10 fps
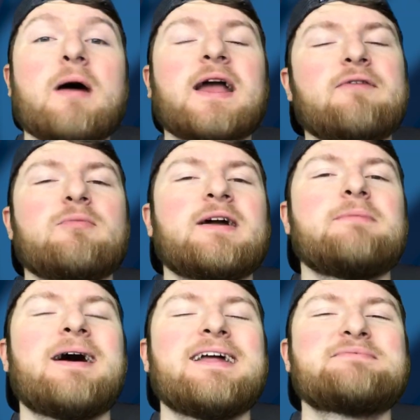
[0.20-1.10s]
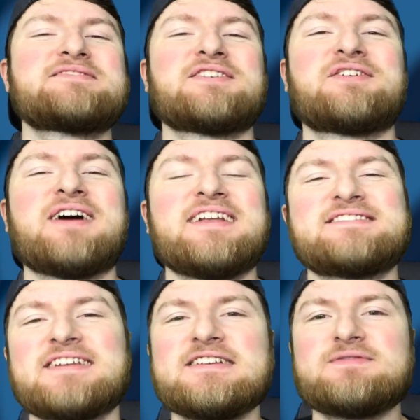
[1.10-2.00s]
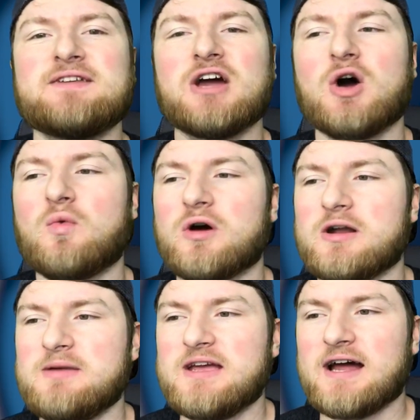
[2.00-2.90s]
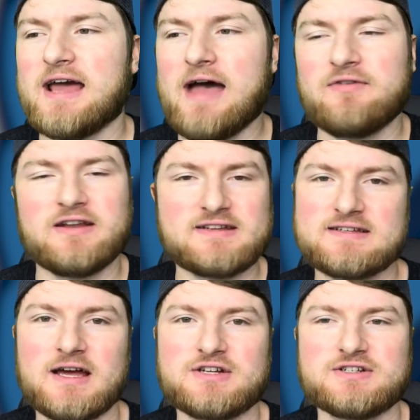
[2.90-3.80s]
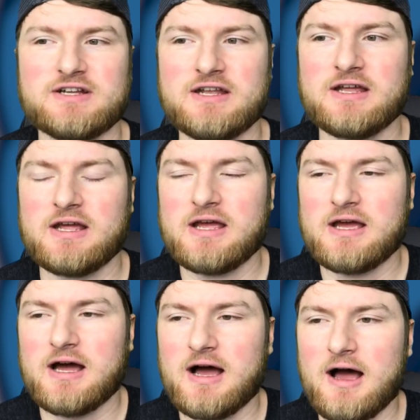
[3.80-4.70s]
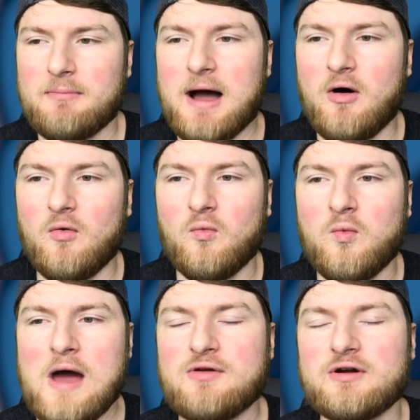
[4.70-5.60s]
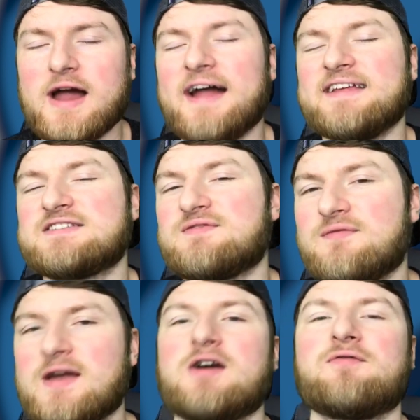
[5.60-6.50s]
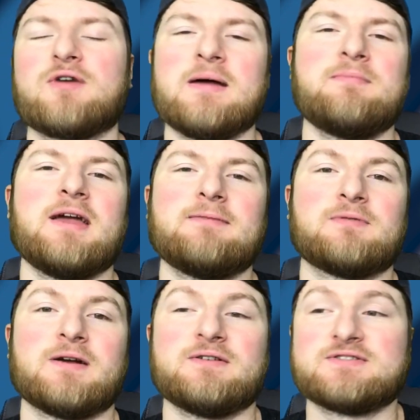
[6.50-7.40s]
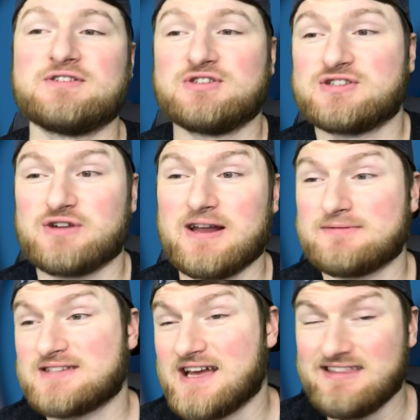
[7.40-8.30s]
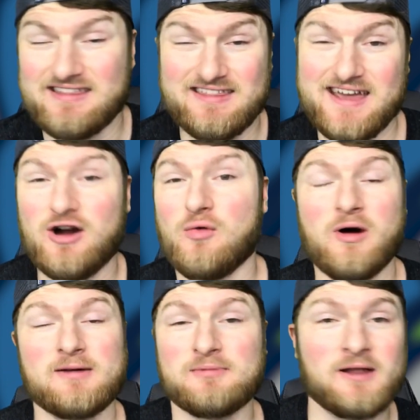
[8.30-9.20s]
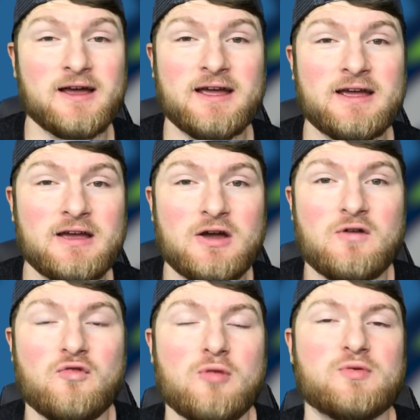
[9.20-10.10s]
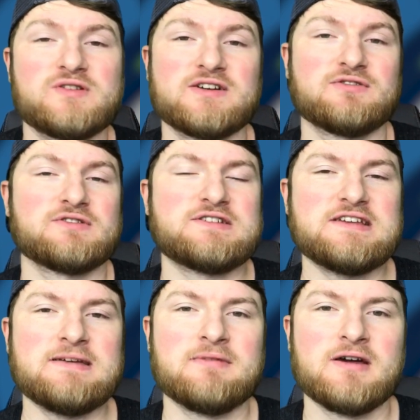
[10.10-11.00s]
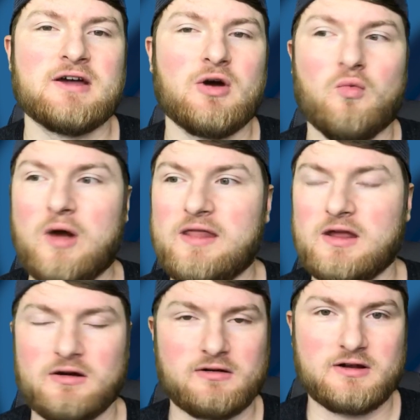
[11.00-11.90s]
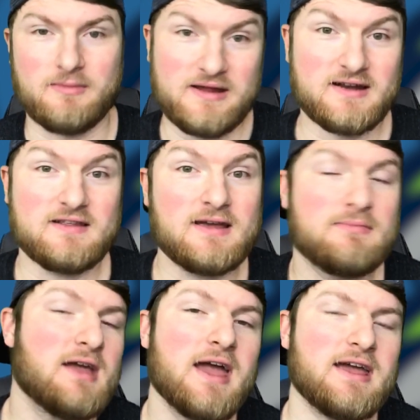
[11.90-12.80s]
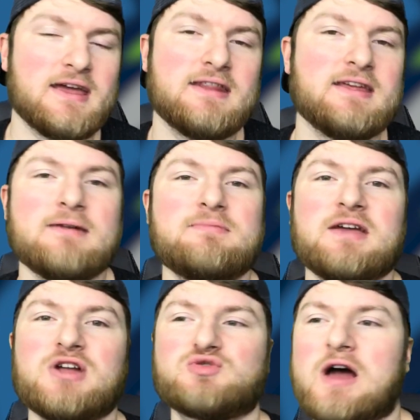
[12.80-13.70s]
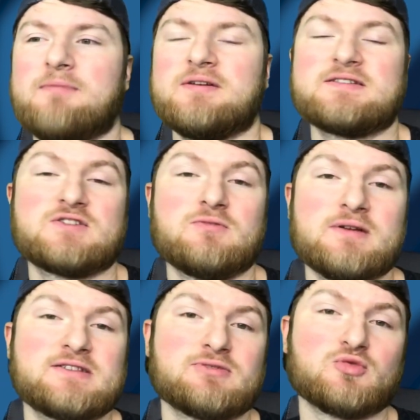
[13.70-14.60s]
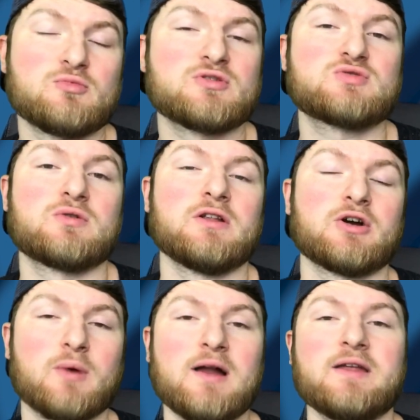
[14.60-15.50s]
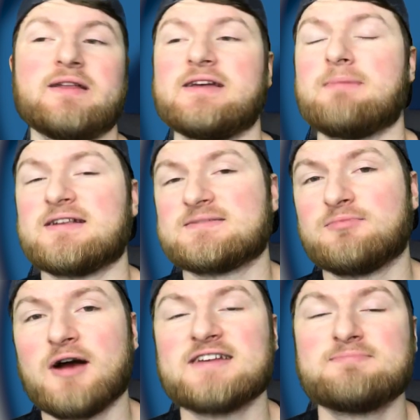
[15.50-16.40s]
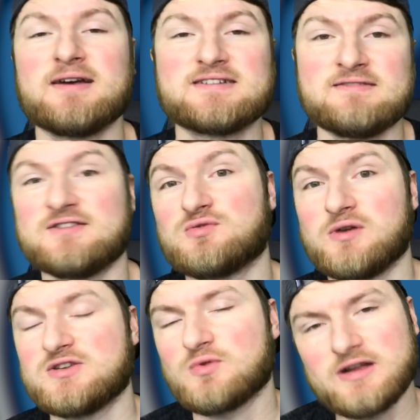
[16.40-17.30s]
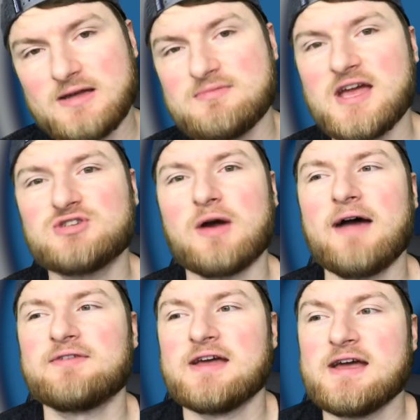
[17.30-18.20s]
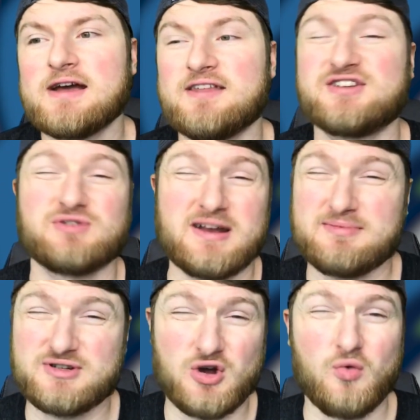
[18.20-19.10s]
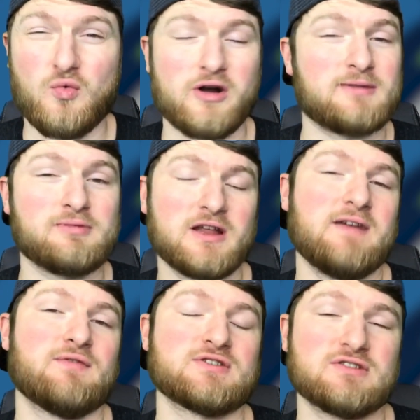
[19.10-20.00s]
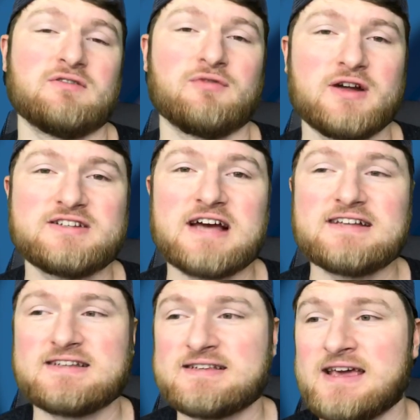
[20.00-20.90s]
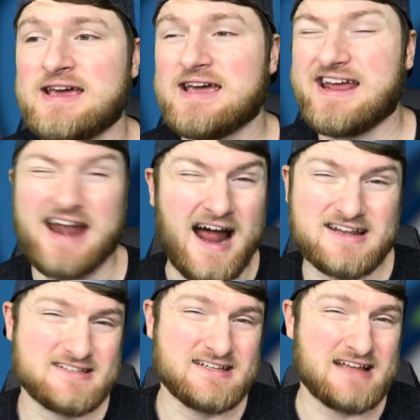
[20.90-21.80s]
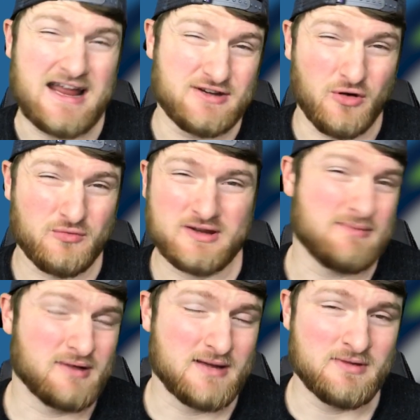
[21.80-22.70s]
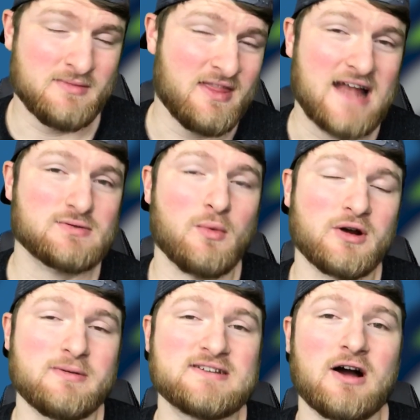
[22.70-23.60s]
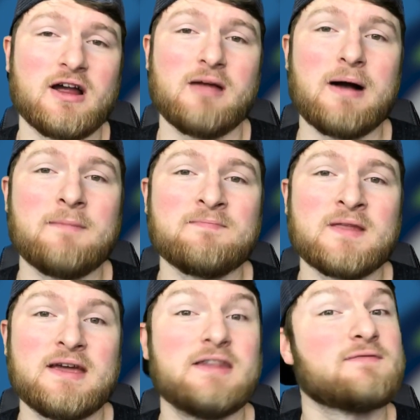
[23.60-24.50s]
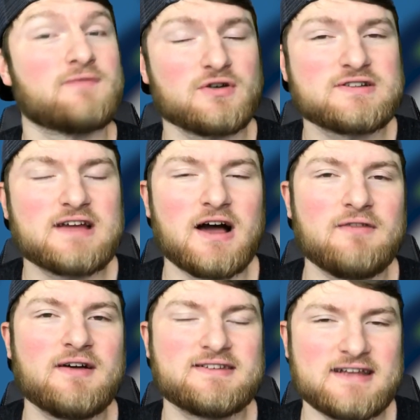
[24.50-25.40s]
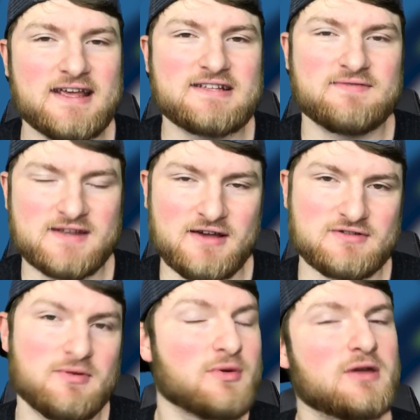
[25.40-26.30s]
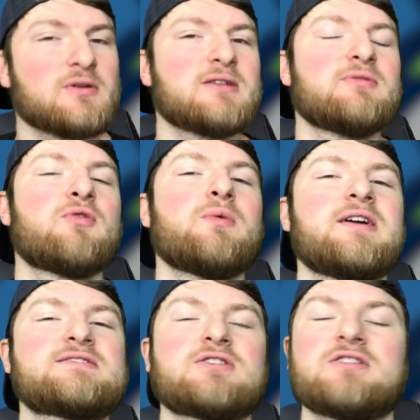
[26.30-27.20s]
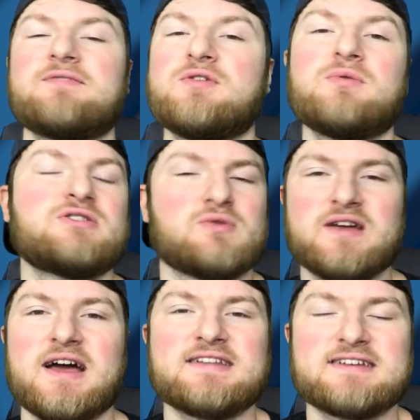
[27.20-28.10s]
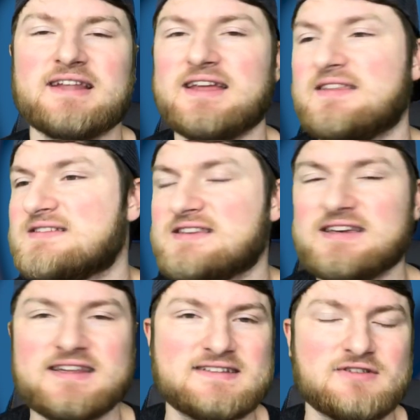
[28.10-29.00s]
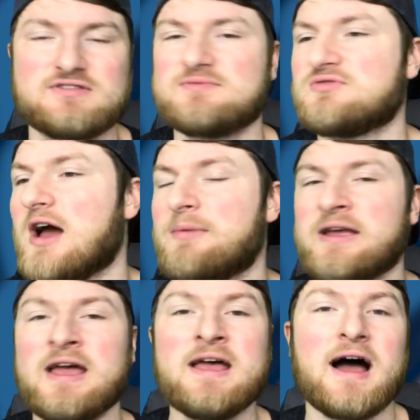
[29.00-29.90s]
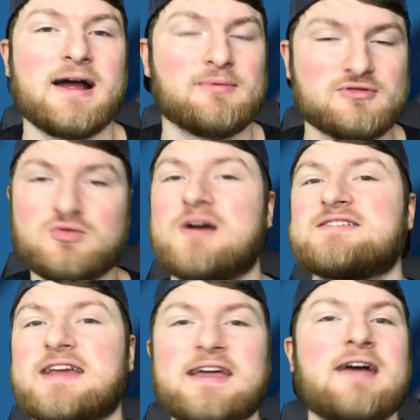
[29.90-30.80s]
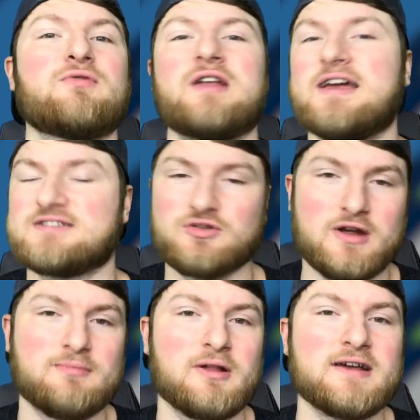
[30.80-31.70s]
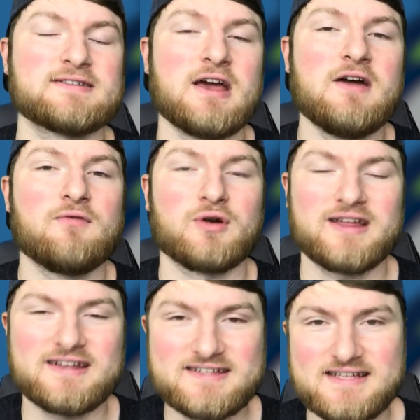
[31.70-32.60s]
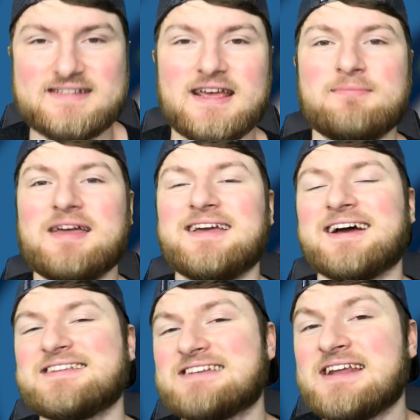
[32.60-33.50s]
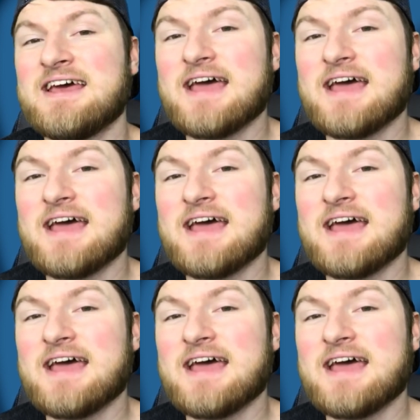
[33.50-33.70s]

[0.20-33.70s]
back, everybody. My name is Tucker, and in today's video, we're going to be kind of having a discussion about whether or not it's fair for NBA players to just straight up say that they don't want to play for a particular team when they're coming into the NBA in the NBA draft, because there have been some rumors swirling around lately about some prospects in the 2020 NBA draft that straight up don't want to play for certain franchises. And honestly, I don't really blame them. And that's what we're going to be talking about in the first of today's videos. But really quickly, before we get started, if you enjoy content like this, then consider subscribing. I upload twice a day, every day. It's a great place for consistent NBA content.